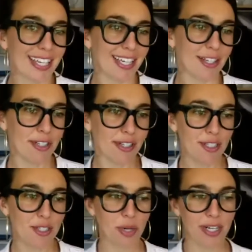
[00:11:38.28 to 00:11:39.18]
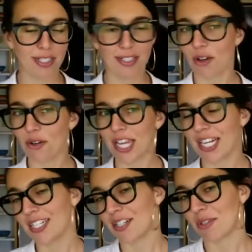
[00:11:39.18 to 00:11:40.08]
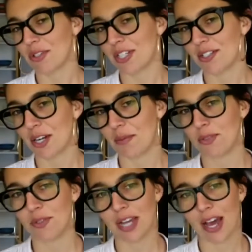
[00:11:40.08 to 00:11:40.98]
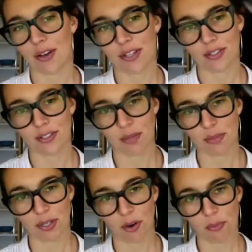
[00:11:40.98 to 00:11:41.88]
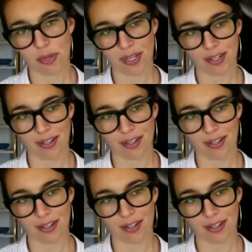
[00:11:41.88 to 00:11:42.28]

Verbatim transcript: Can you tell us where it's located and what you guys are up to now that you can't be open